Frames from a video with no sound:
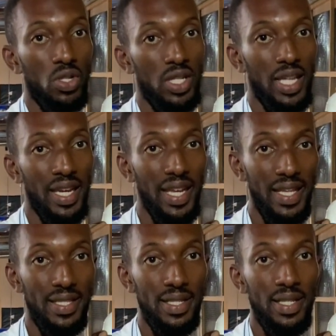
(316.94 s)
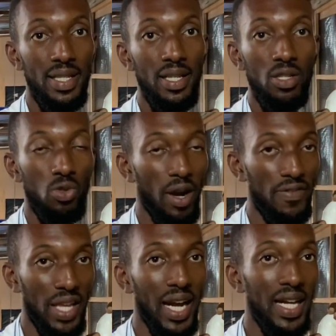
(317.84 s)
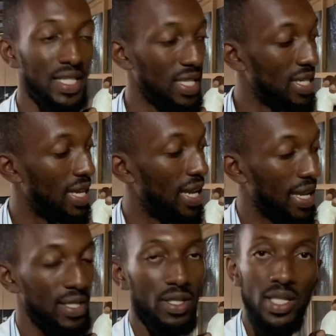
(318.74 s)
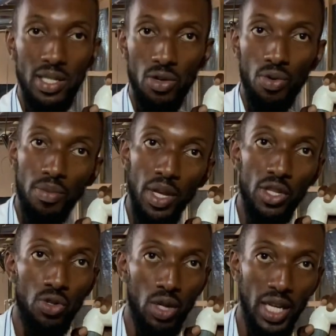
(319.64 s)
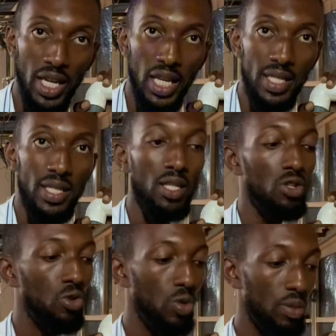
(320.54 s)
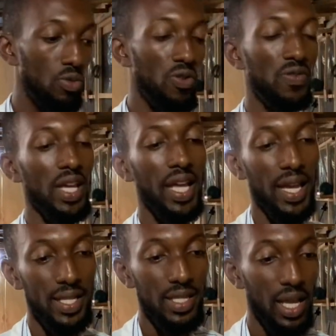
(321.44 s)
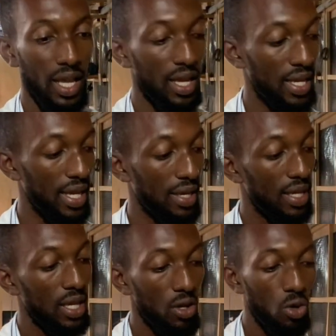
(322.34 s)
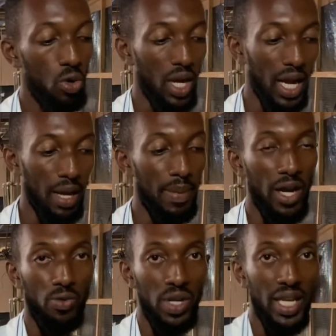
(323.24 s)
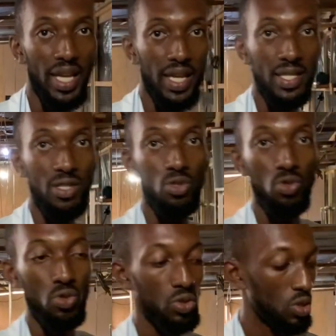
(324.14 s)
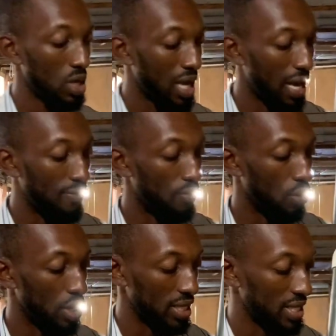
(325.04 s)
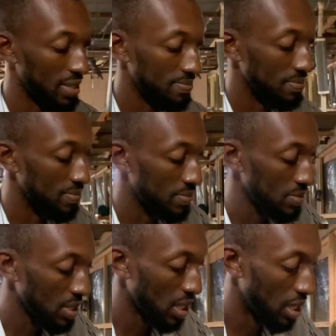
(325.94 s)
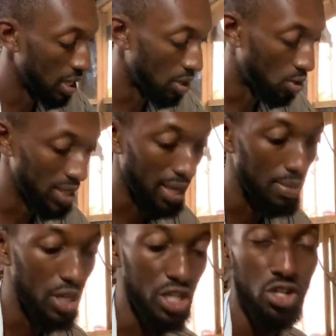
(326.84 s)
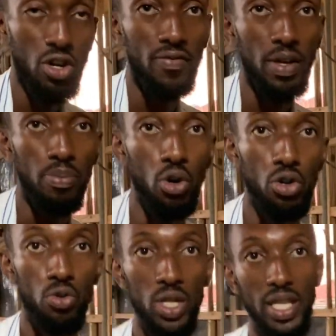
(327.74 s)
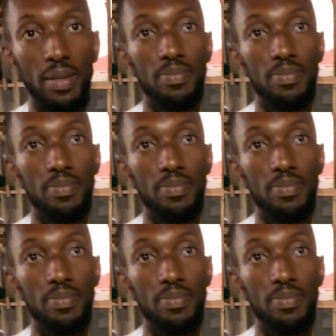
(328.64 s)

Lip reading: the net. So after hatching, the eggs still remains on the net. You remove the eggs, the whole kakaban with the eggs to avoid contamination of the pond water.